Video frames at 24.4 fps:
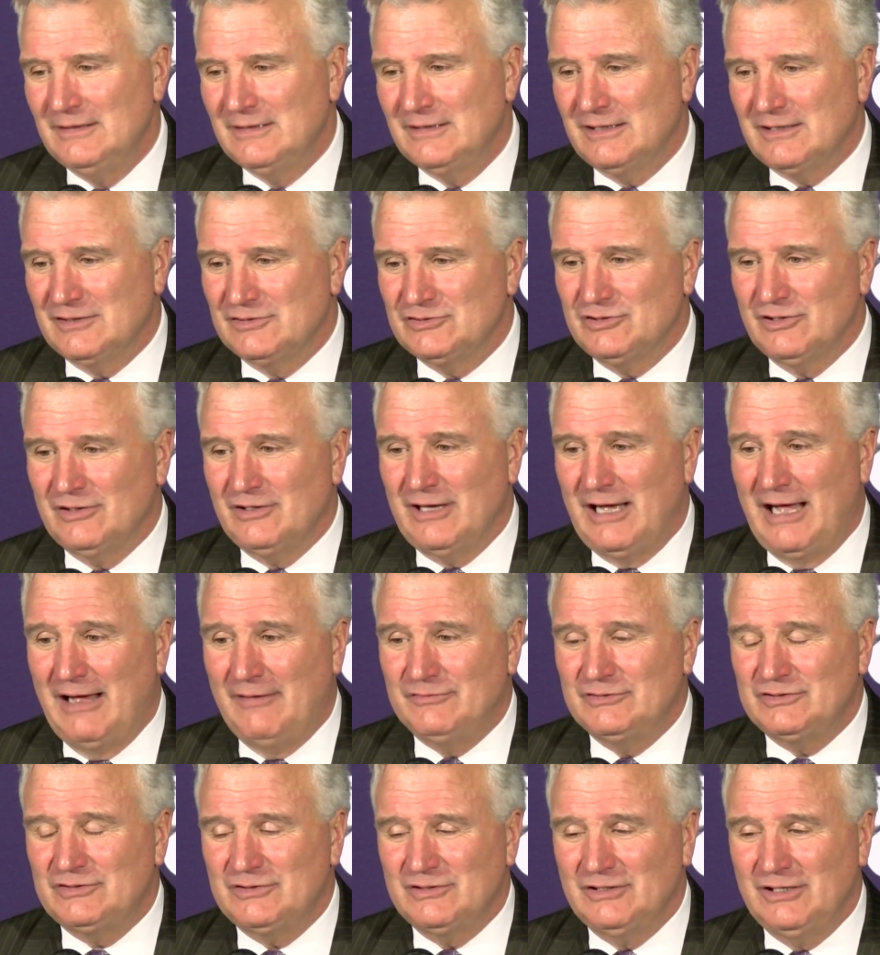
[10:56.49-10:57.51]
because you
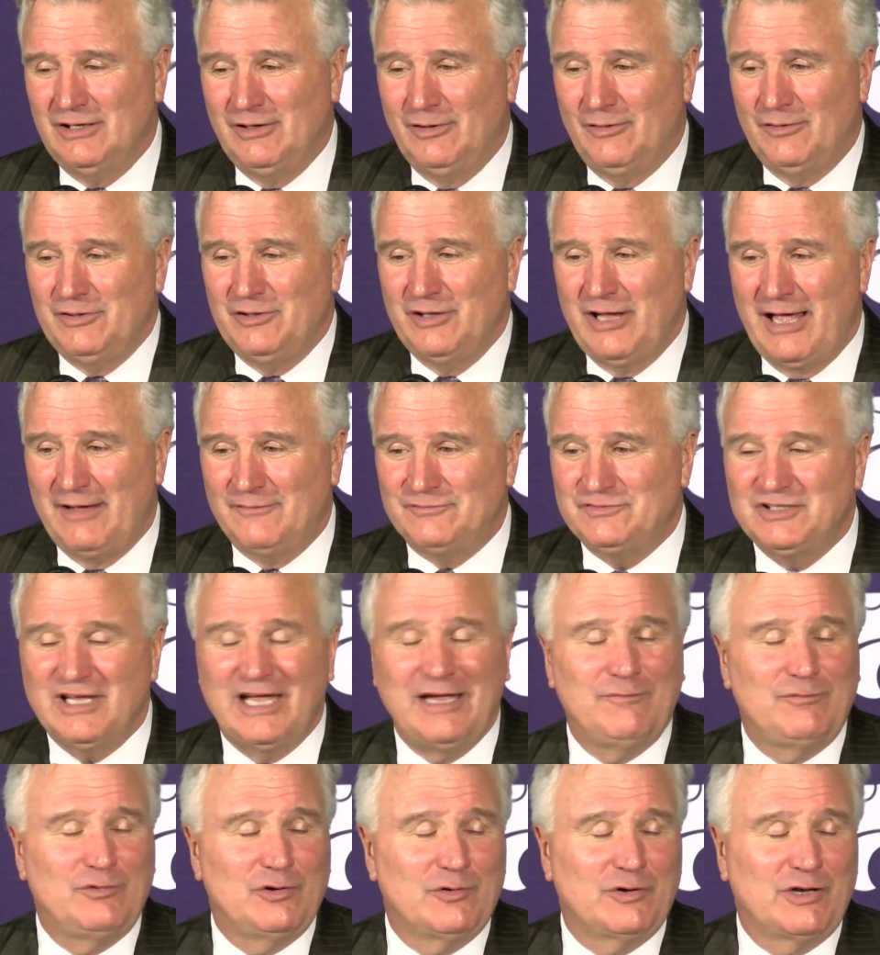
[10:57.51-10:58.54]
obviously, you know, you have
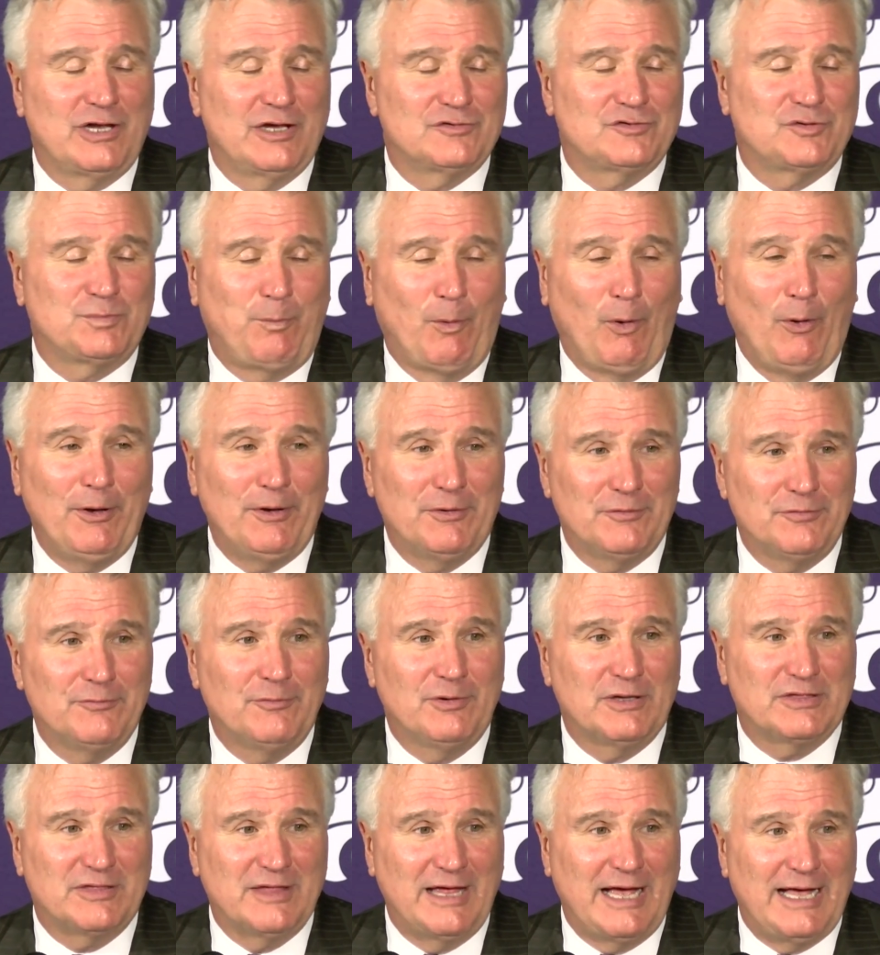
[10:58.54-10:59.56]
Xavier get spoiled
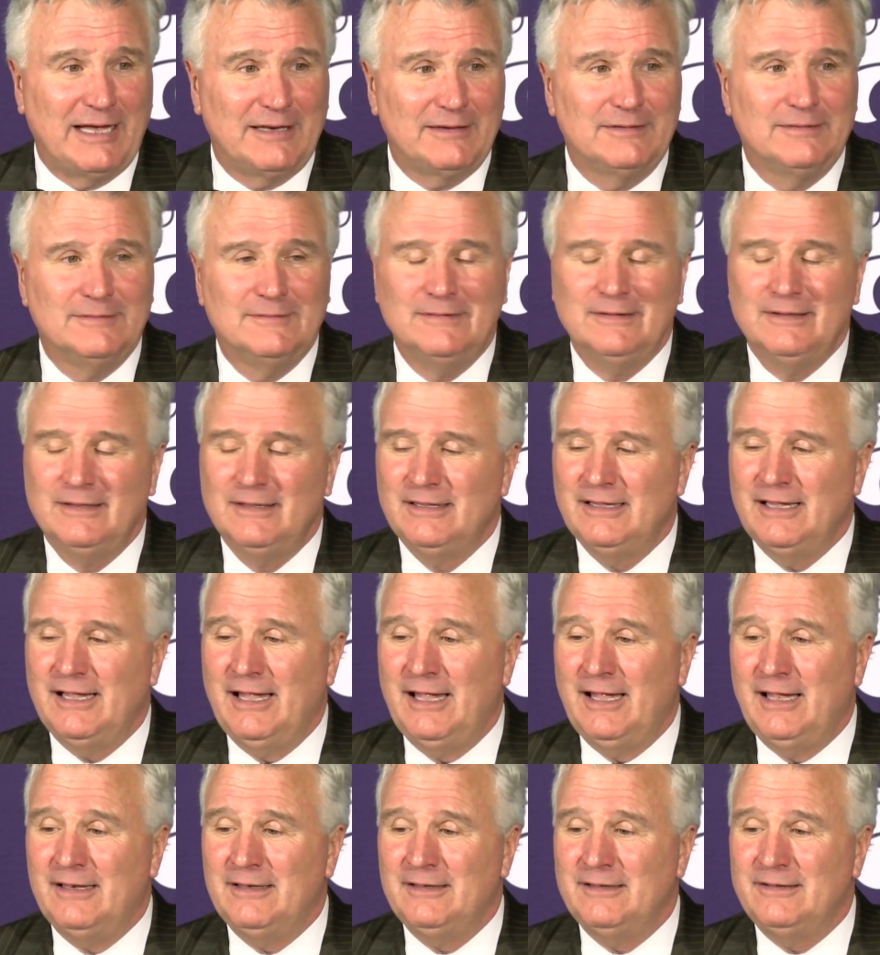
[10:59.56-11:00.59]
with that,
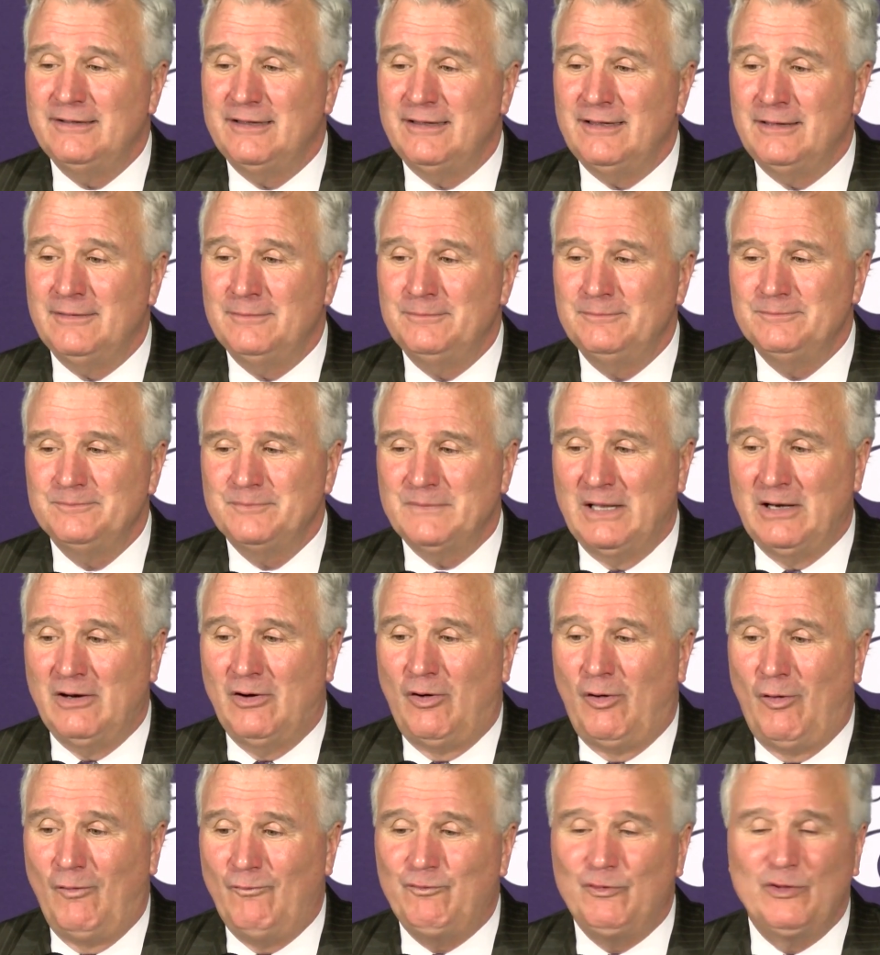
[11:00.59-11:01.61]
and uh, you
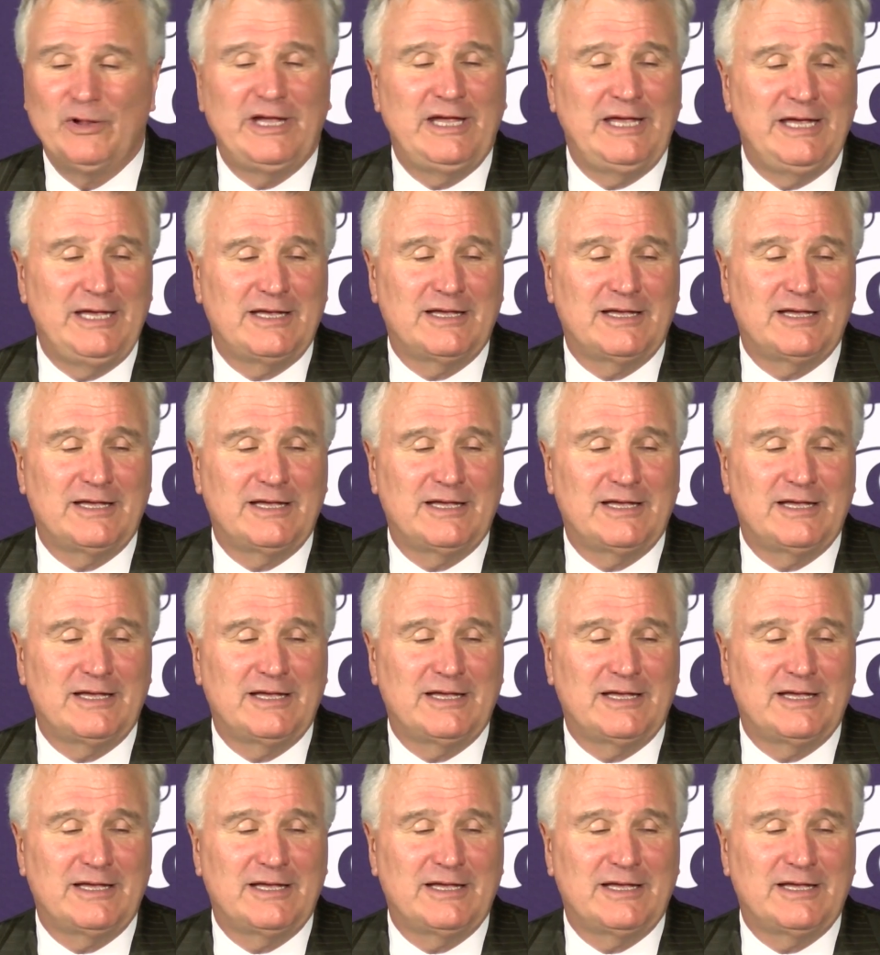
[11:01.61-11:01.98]
know, hopefully he